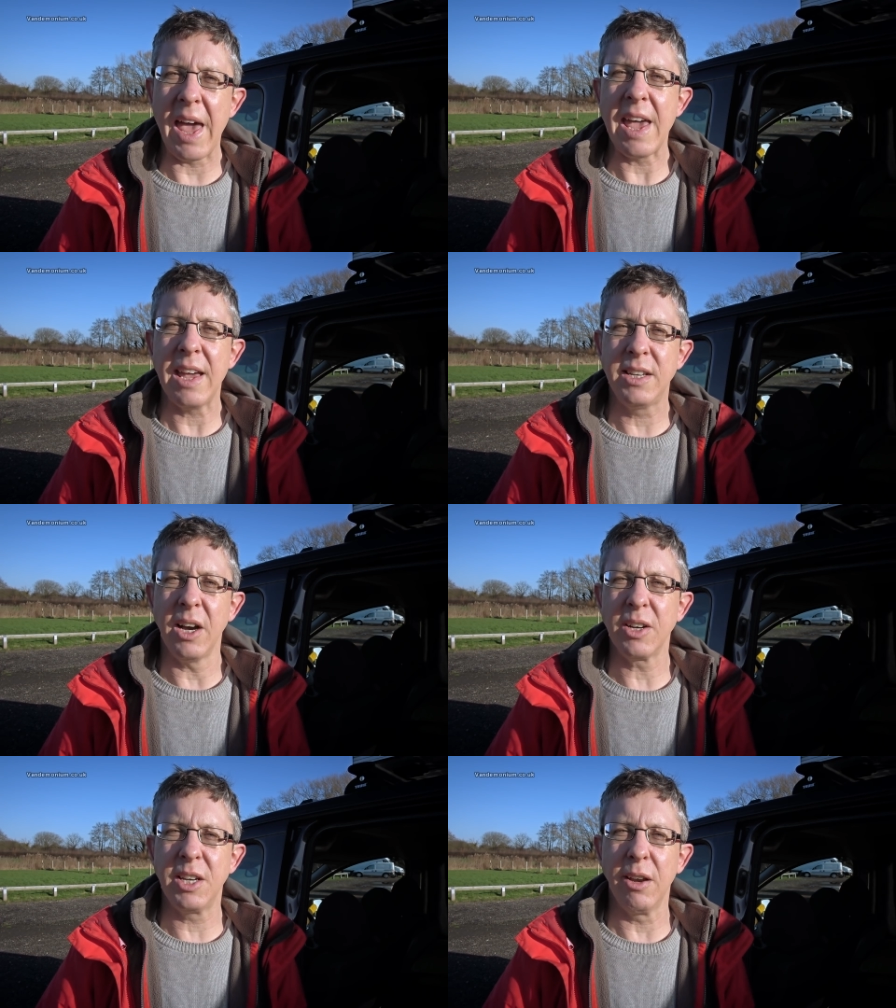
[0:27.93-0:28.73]
air
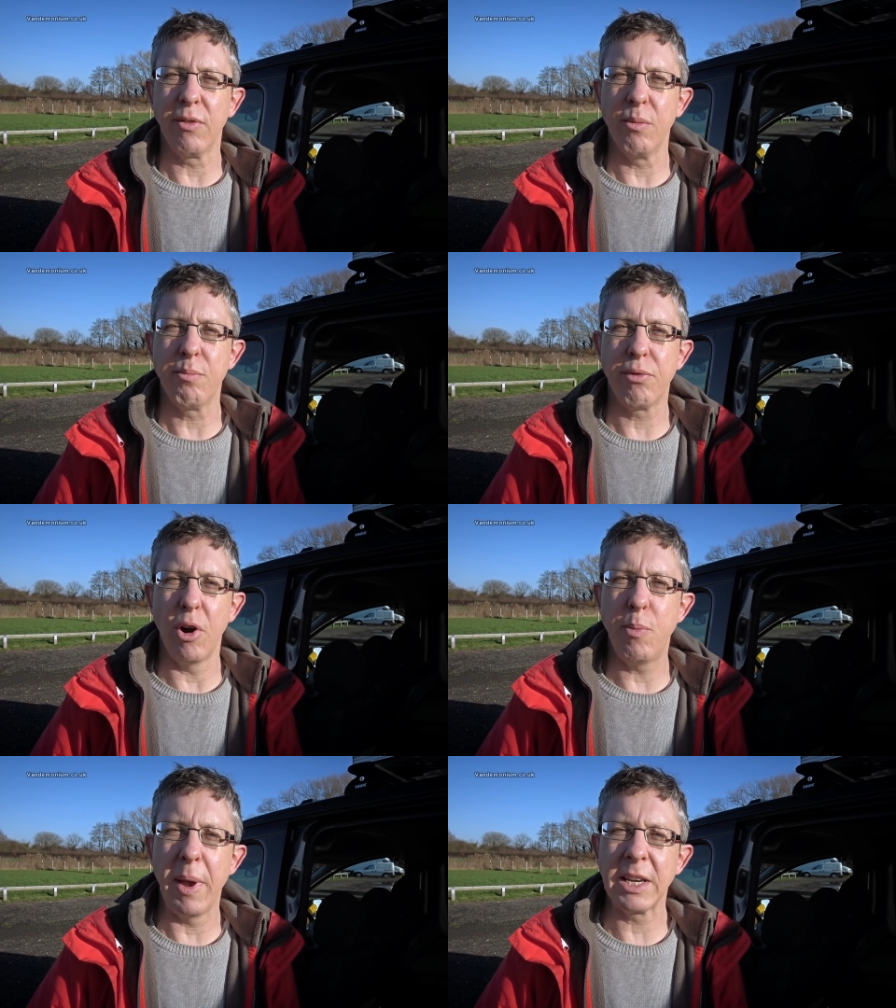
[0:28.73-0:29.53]
ducting from
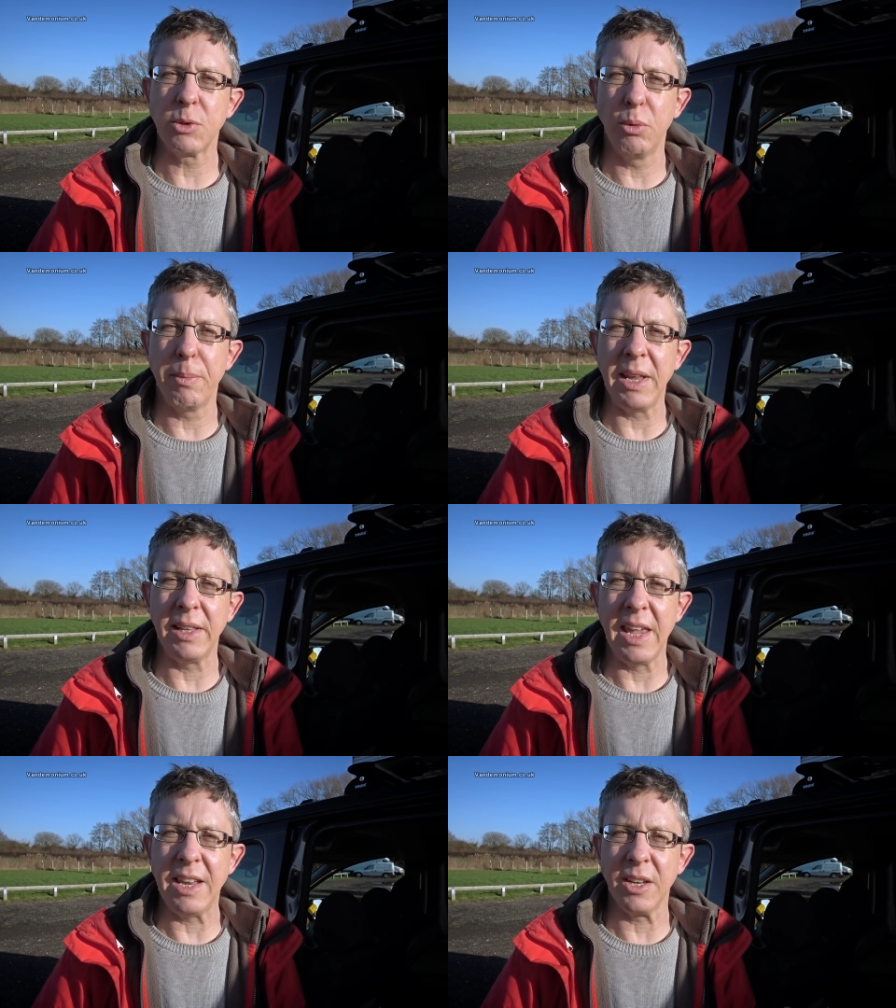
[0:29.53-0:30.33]
Propex will make
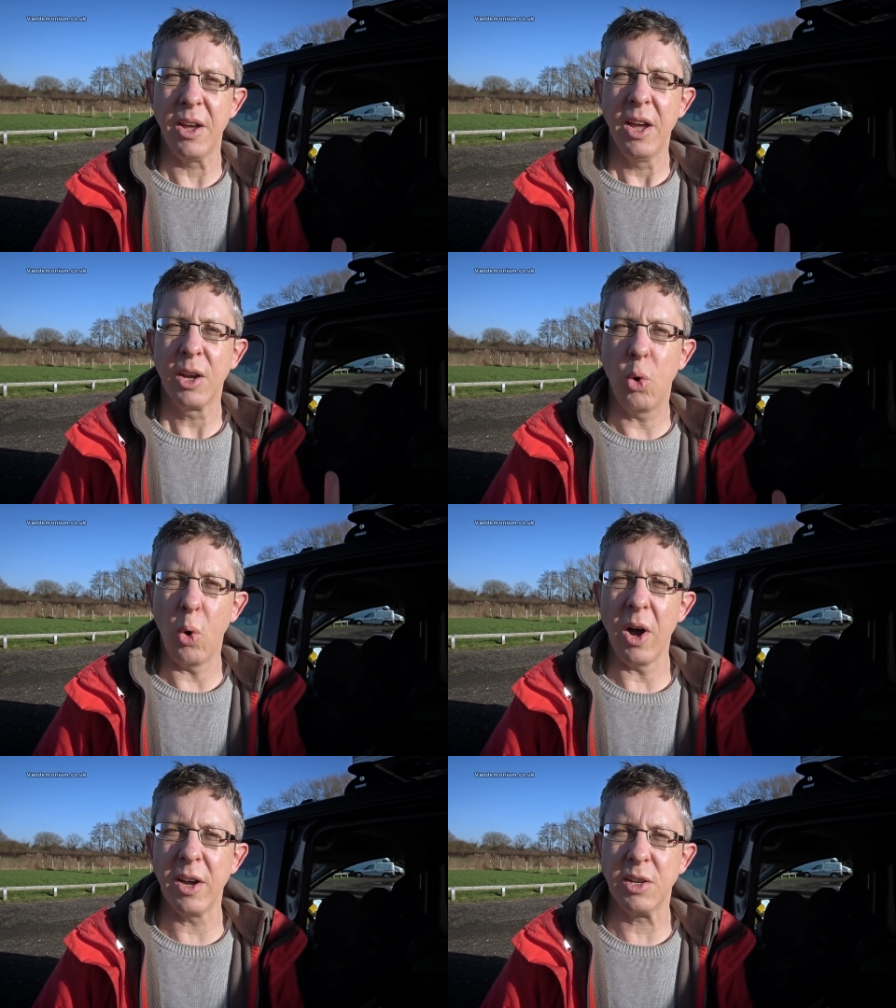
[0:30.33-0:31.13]
the heater
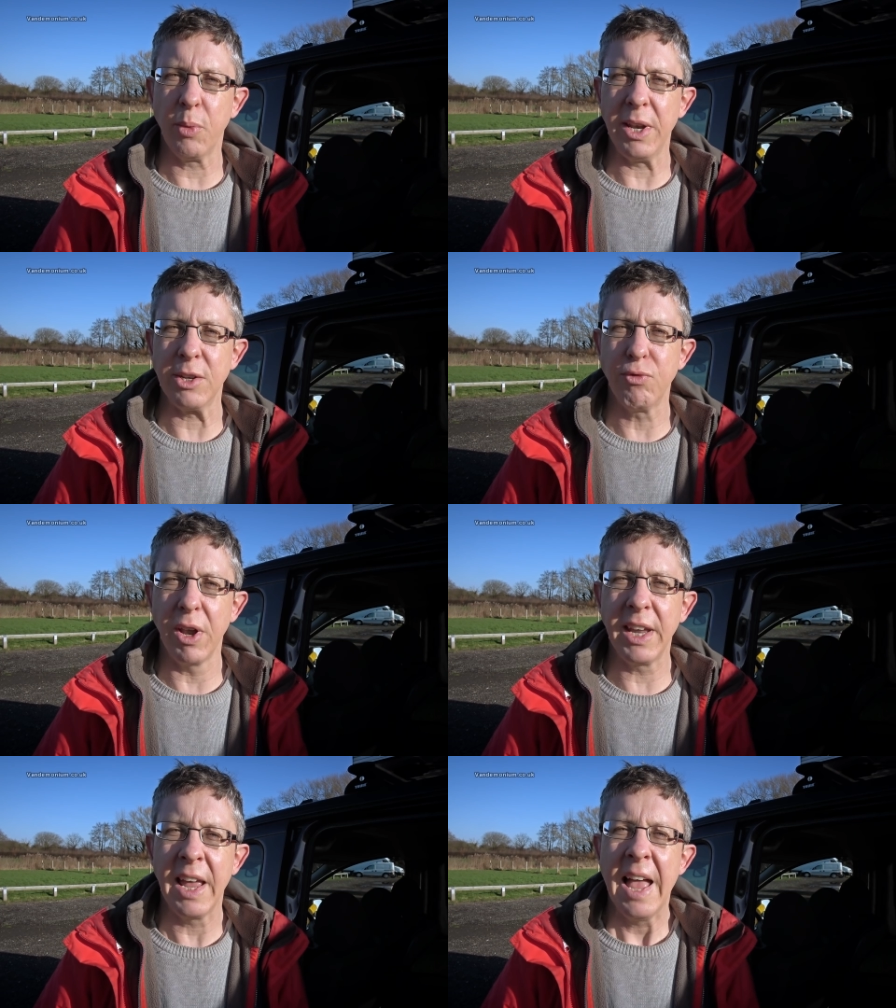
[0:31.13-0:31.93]
quieter when it's
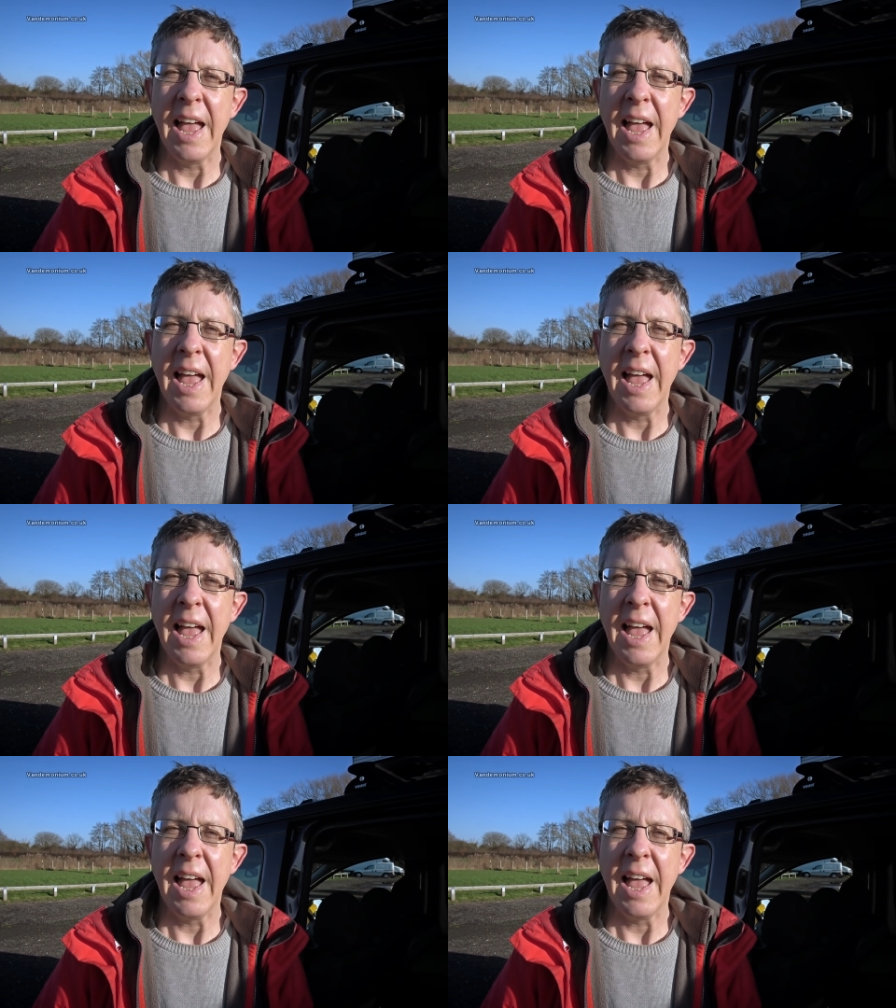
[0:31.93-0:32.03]
running.